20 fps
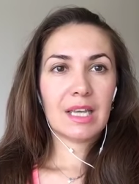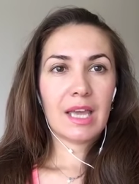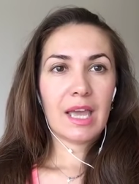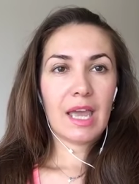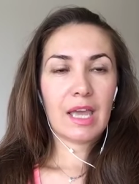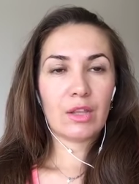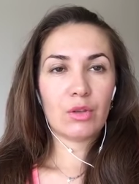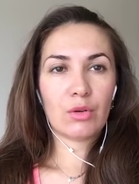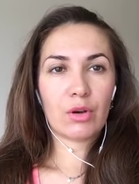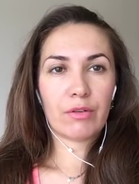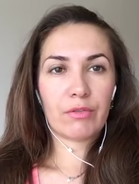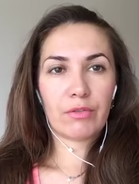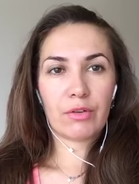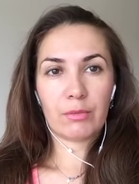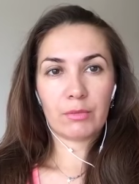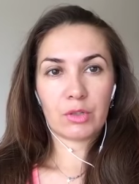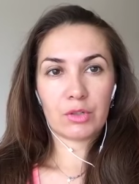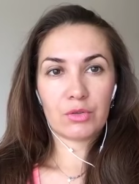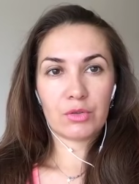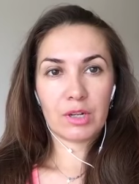and you are from
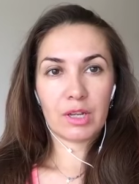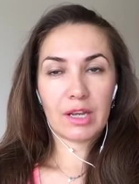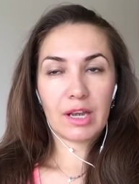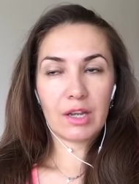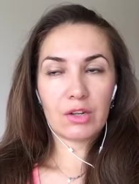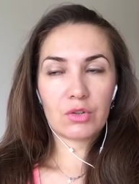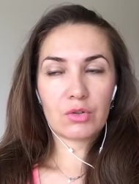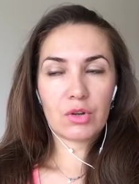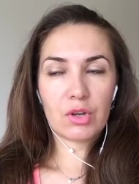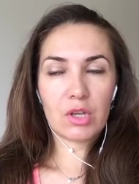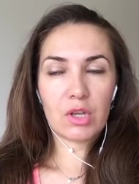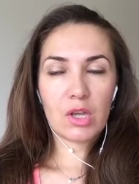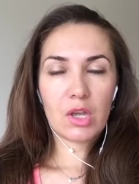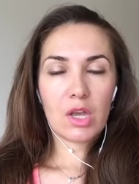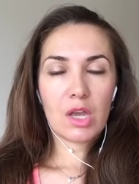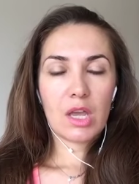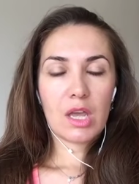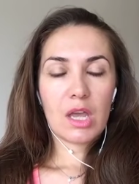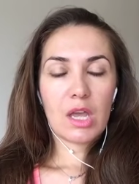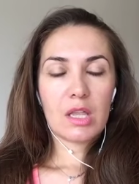the treaty country,
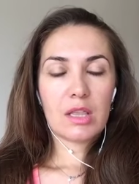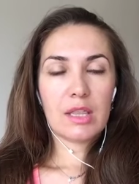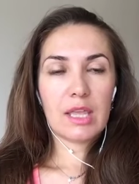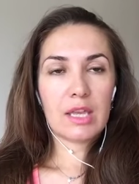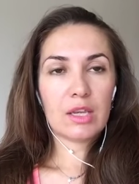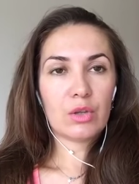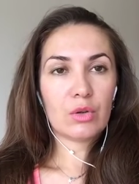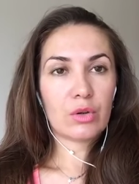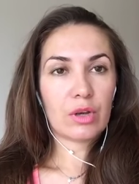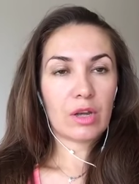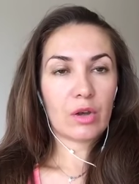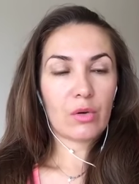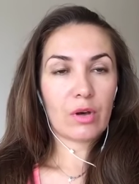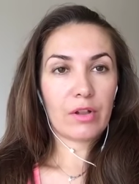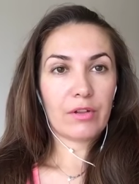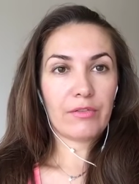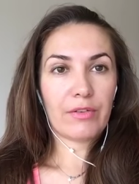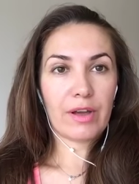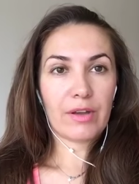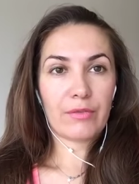then you can
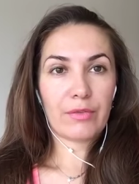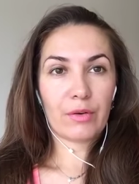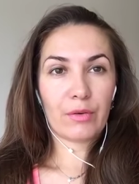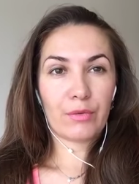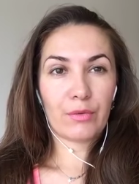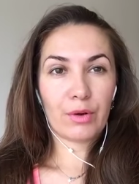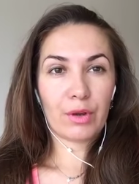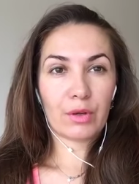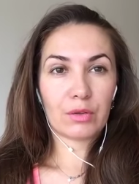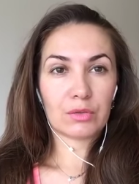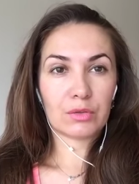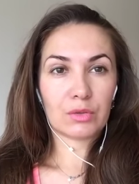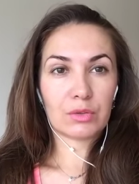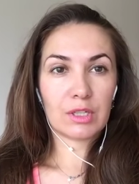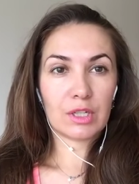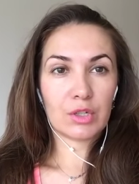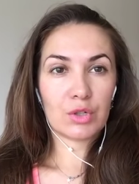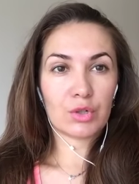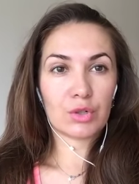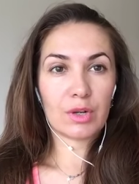qualify for a free
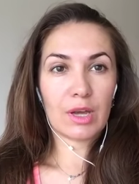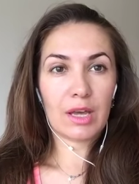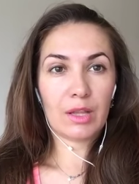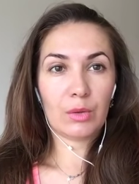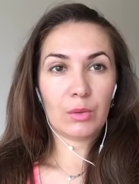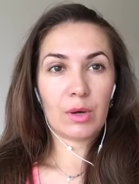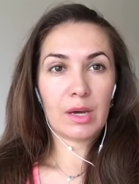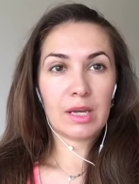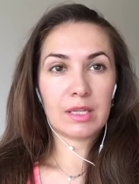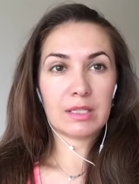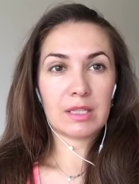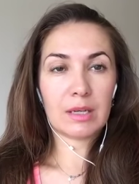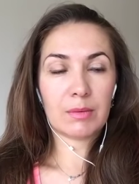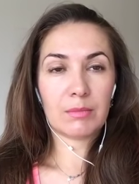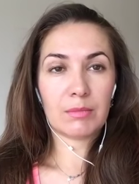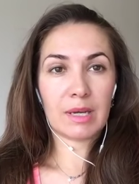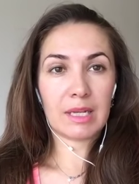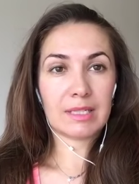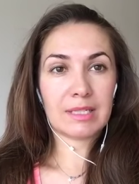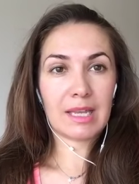consultation. Otherwise,
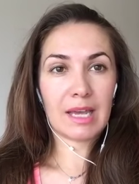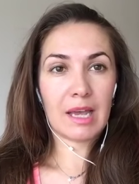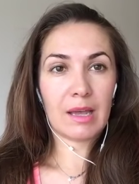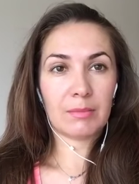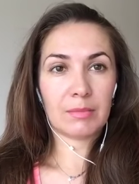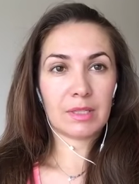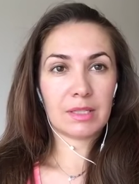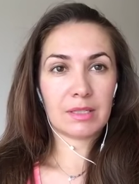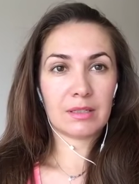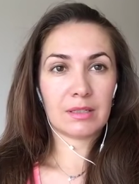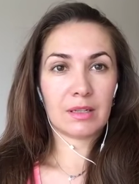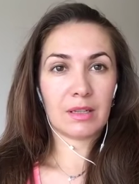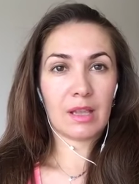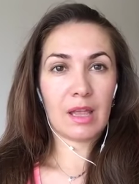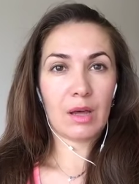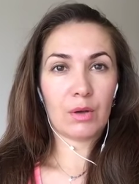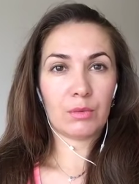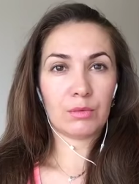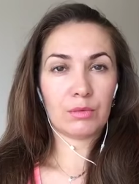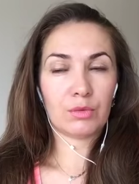my time doesn't
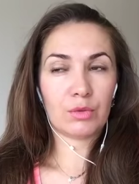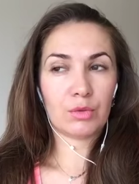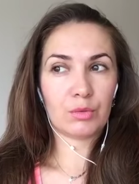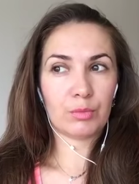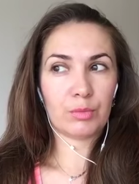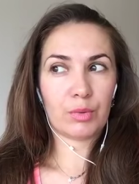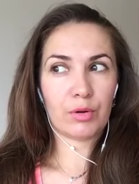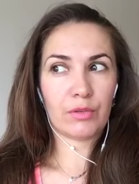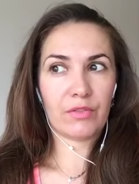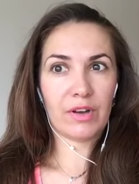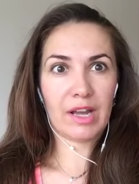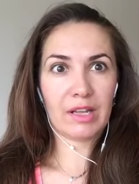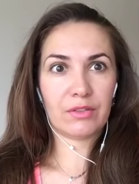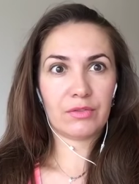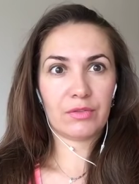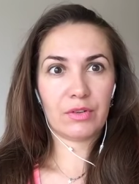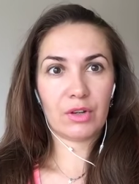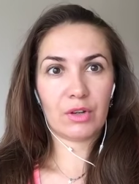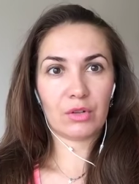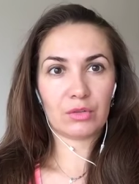allow to provide
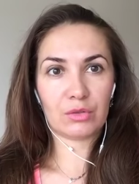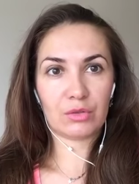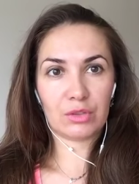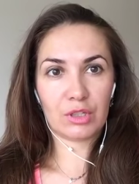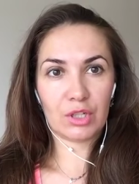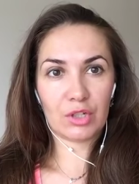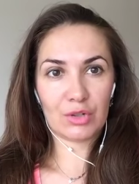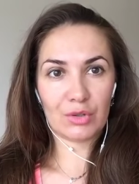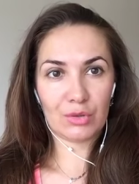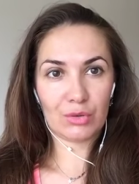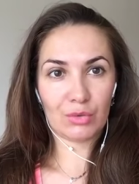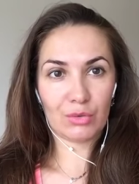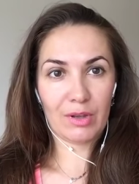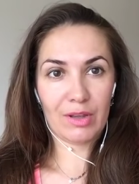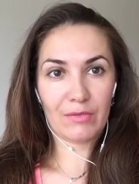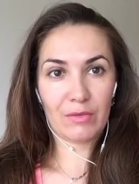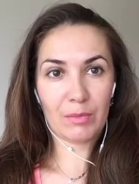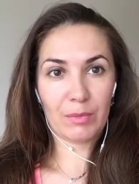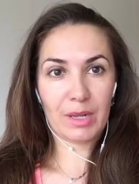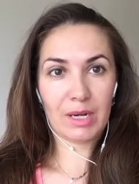free consultation to
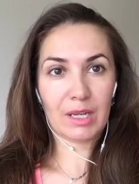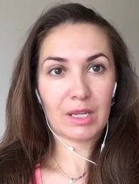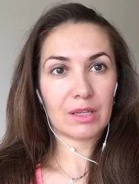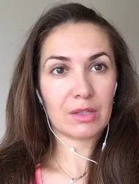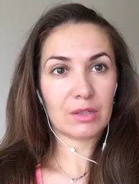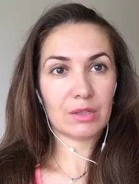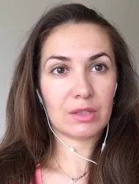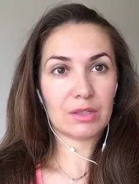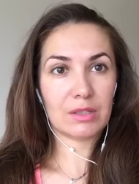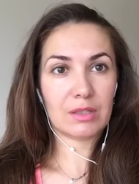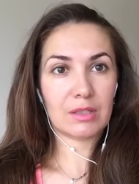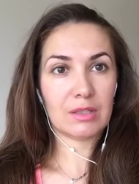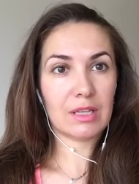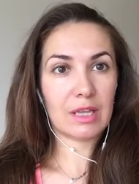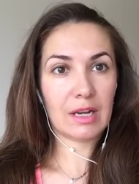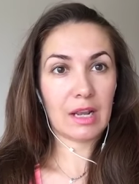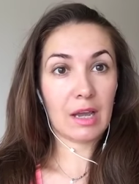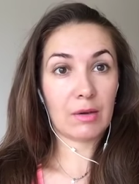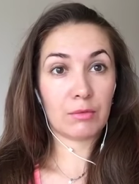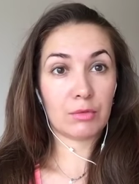everybody, because
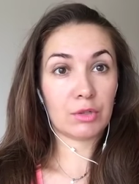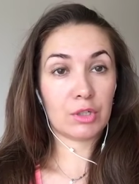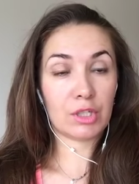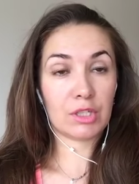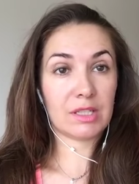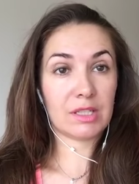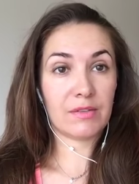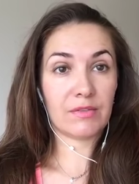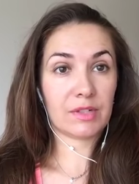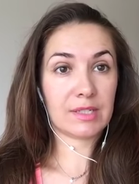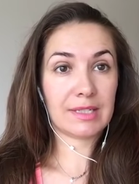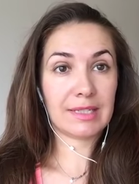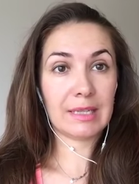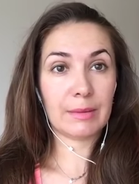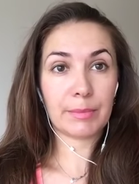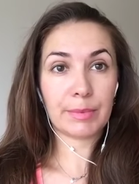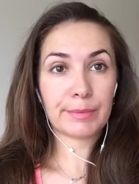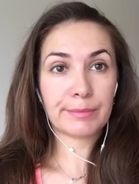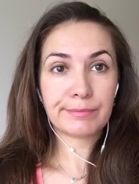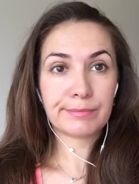then I would just never sleep.